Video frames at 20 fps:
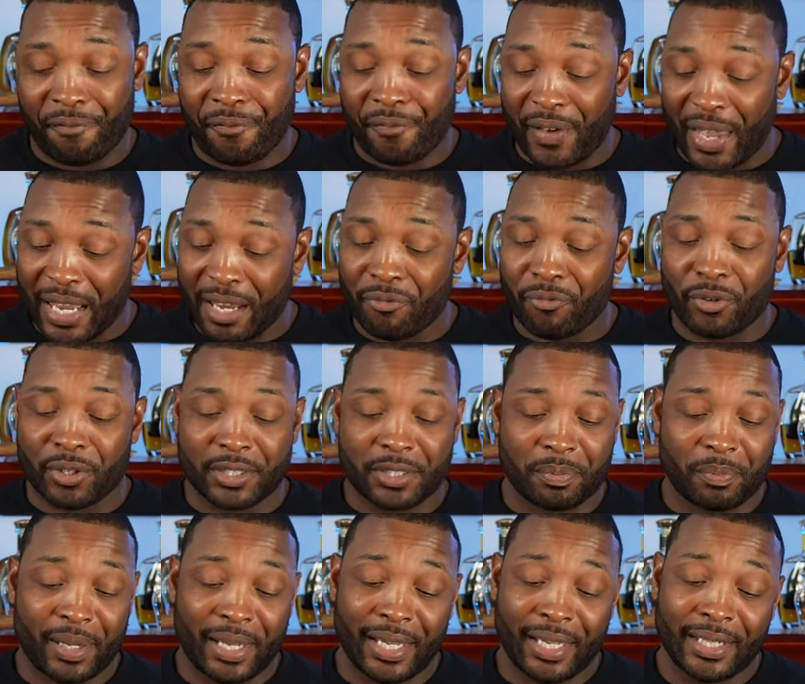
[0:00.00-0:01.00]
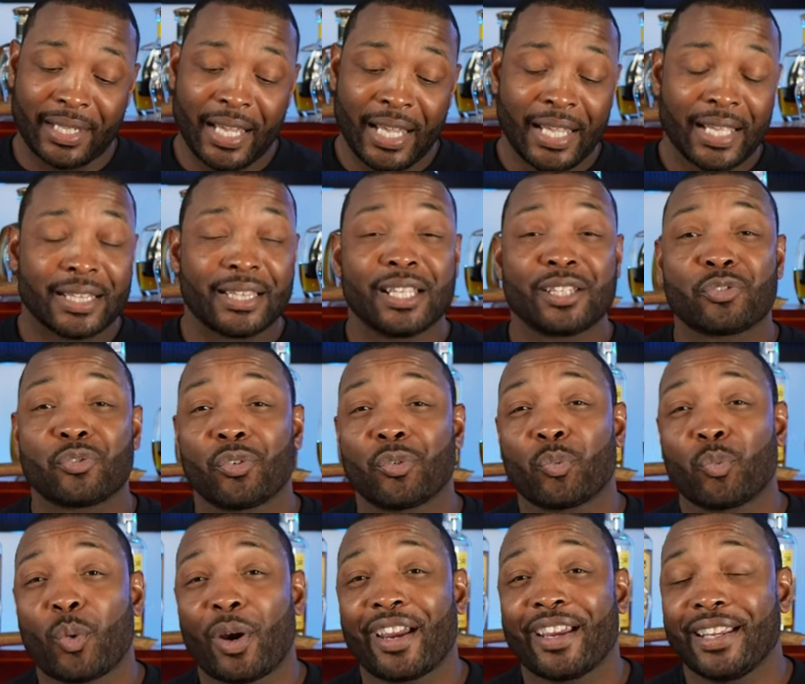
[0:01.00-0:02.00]
favorites man. This
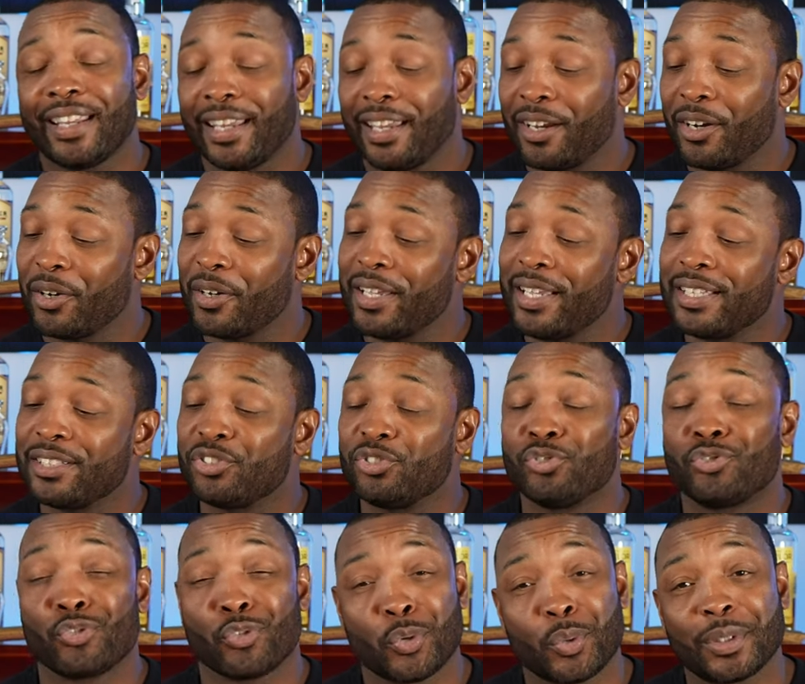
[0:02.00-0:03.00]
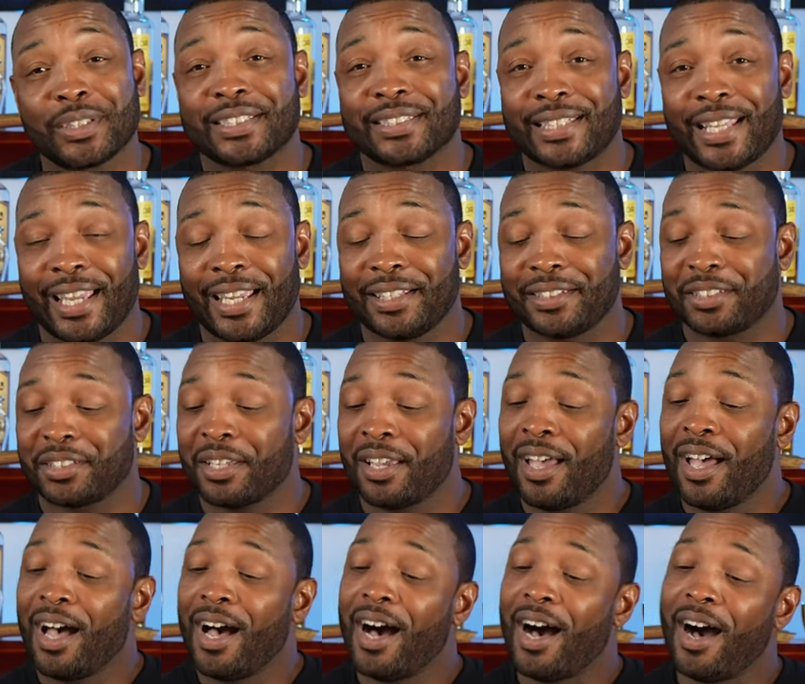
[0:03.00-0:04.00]
one right here it's Drew Estates
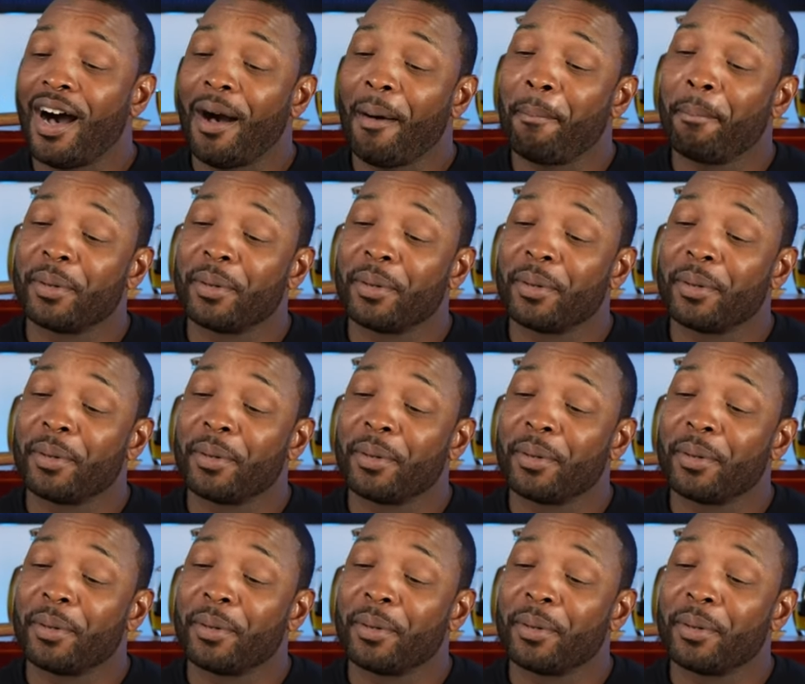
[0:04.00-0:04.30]
uh,